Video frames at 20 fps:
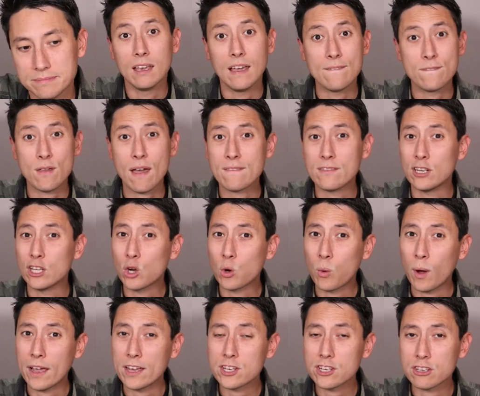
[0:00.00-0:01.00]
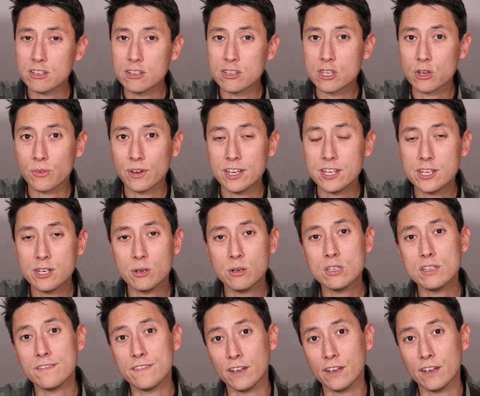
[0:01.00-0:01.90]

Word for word: If you have any questions or issues,